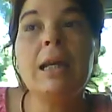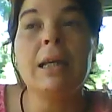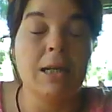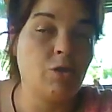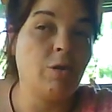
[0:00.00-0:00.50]

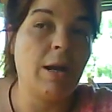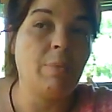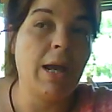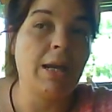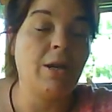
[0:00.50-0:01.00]
yesterday
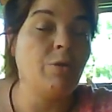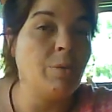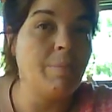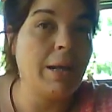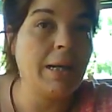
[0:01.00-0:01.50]
we had no
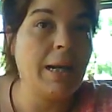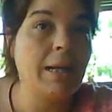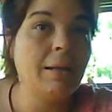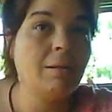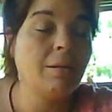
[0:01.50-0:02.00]

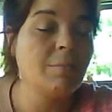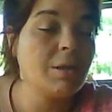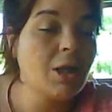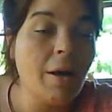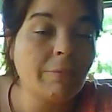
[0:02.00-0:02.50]
humidity.
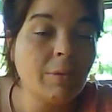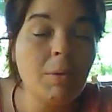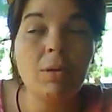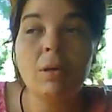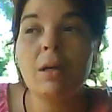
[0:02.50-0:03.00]
It's
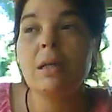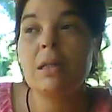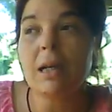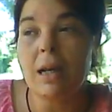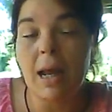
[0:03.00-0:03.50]
comfortable.
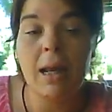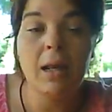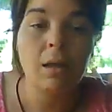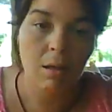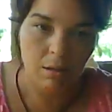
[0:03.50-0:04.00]
Today,